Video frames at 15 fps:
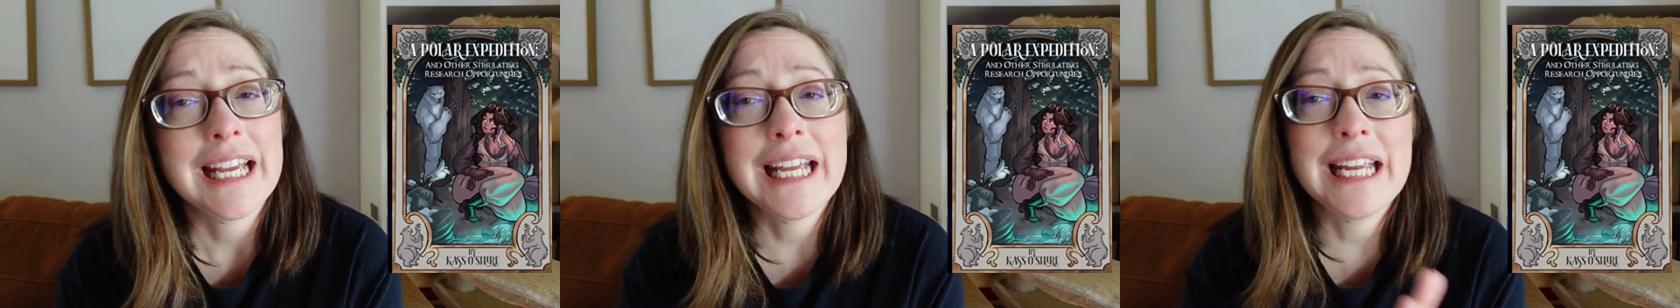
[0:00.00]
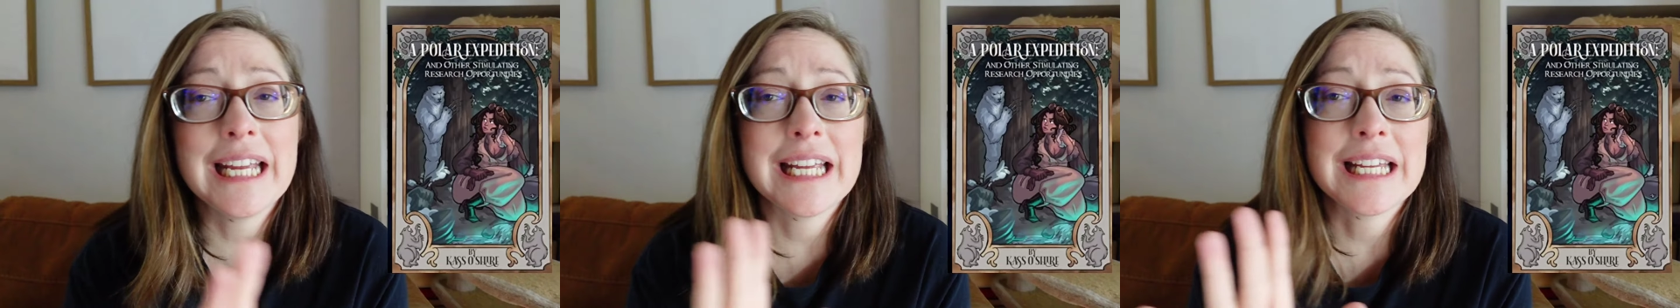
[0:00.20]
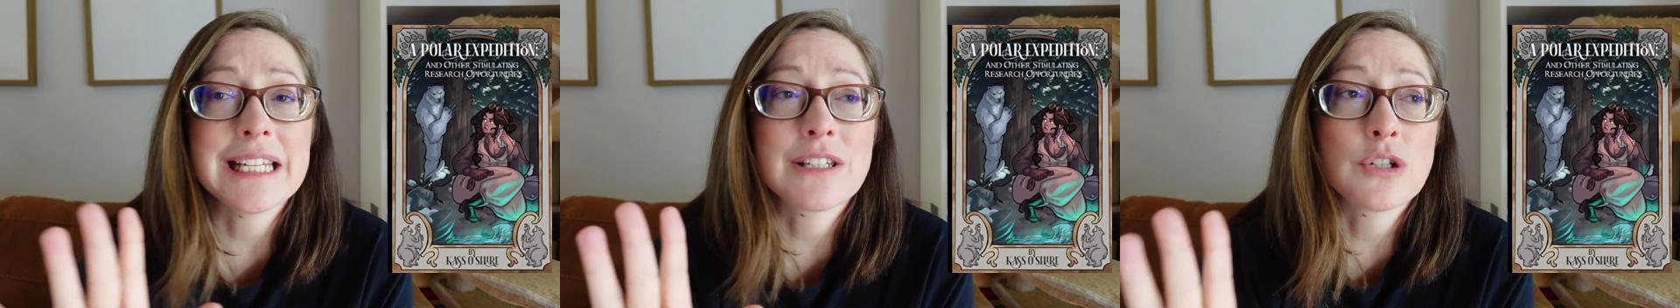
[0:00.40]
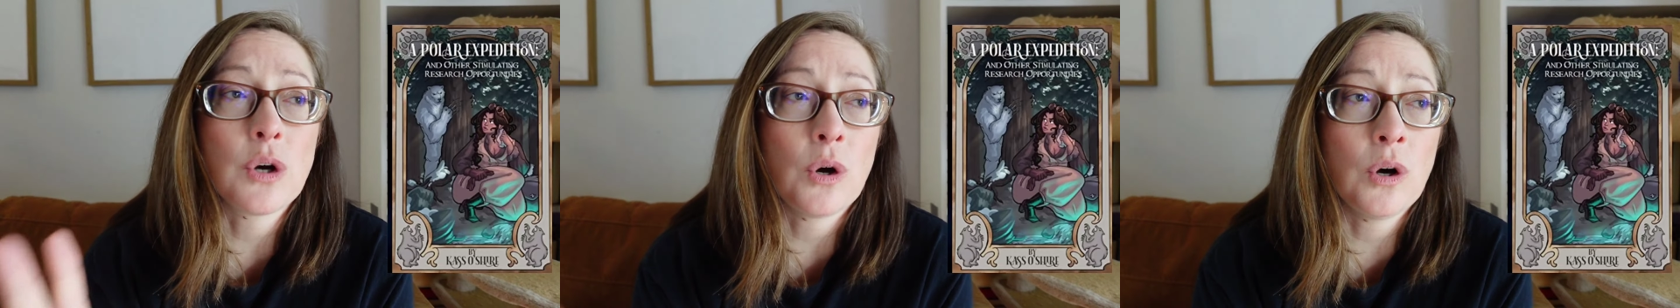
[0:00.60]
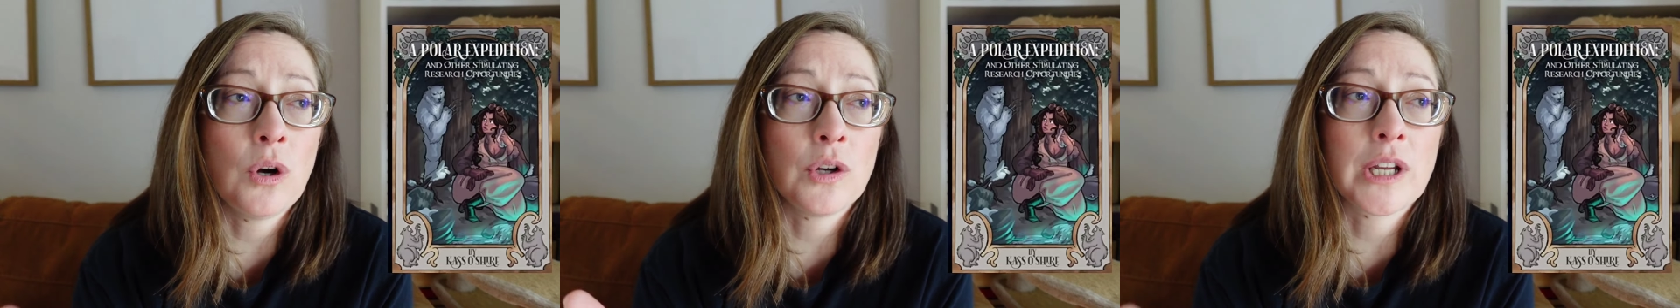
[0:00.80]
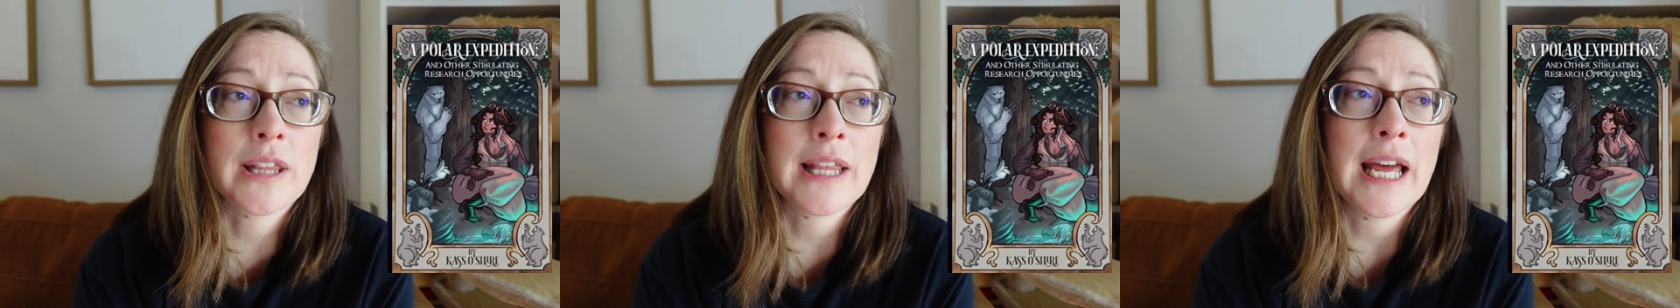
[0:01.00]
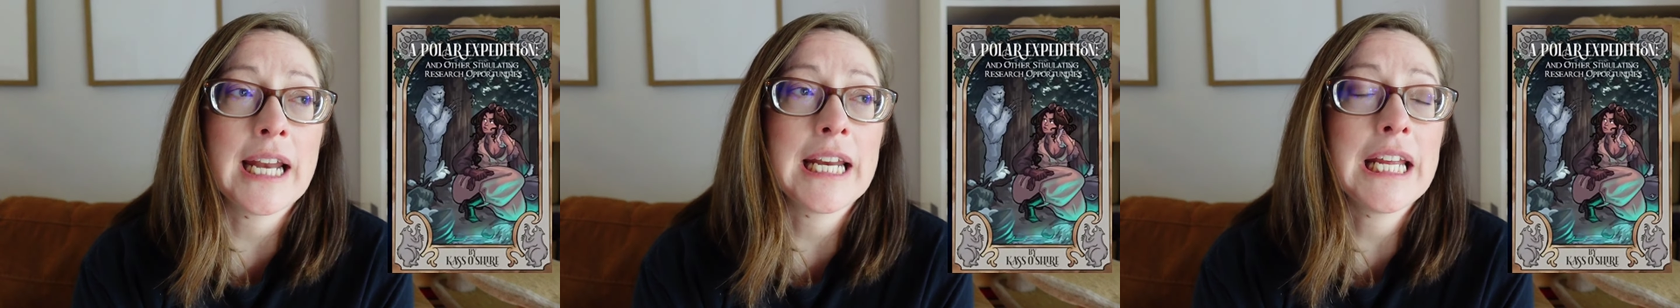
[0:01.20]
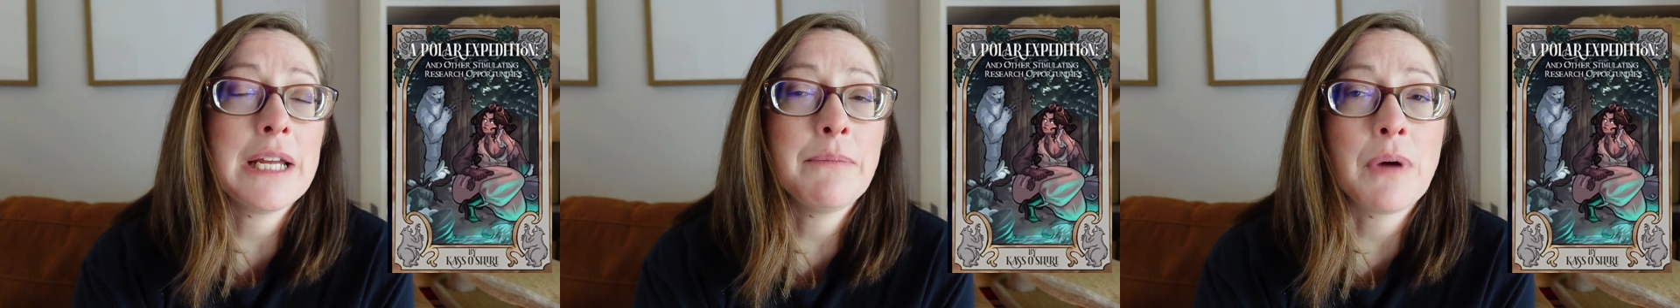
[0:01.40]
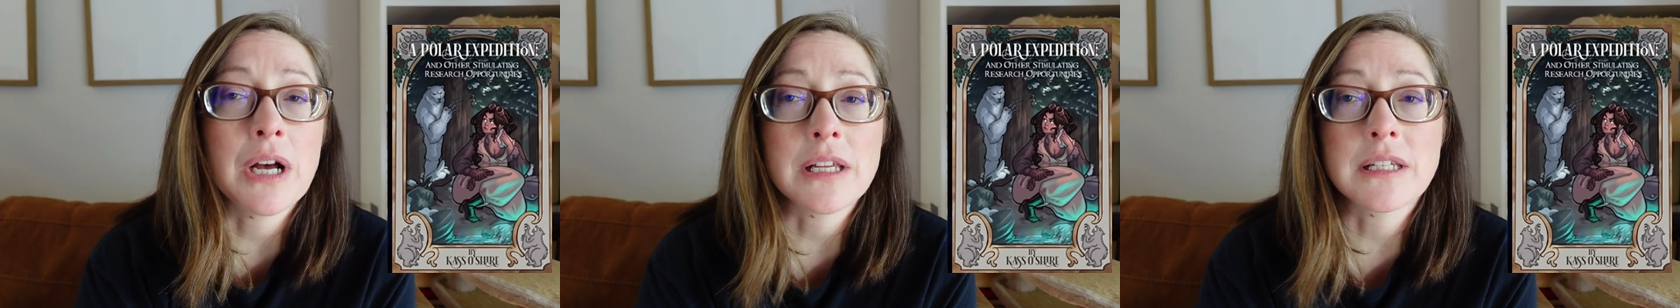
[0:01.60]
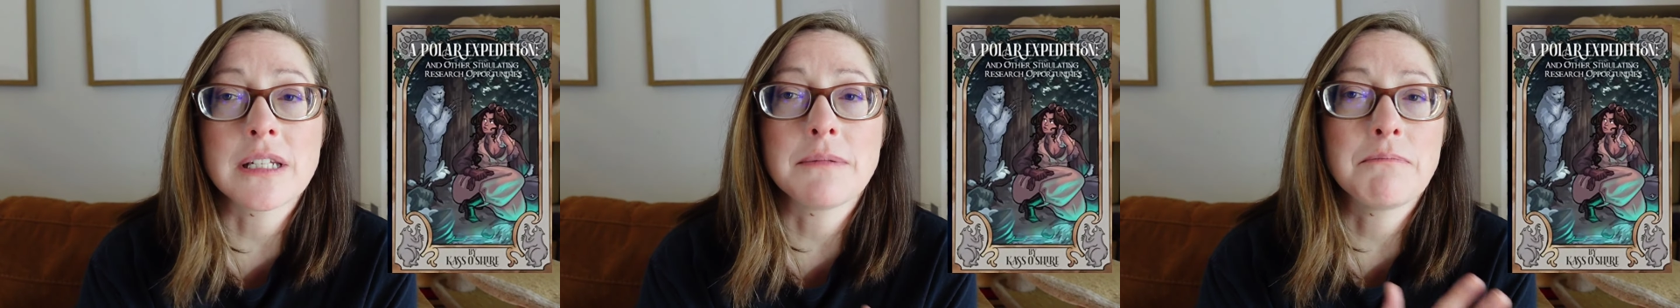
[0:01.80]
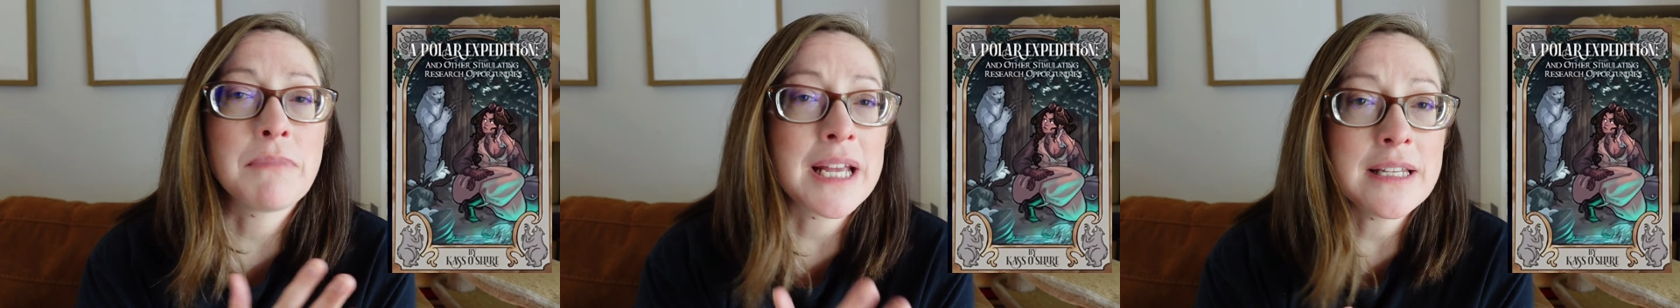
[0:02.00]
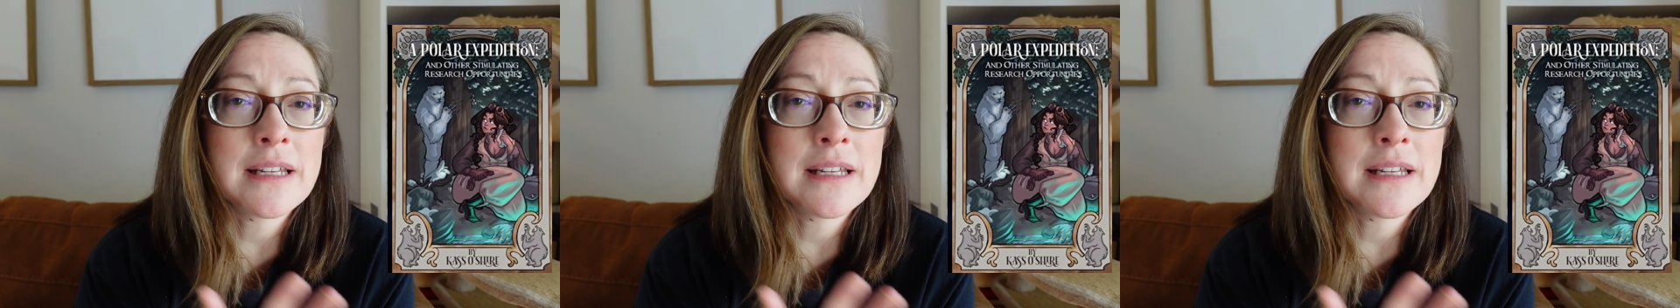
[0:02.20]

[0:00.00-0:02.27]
he is told that he must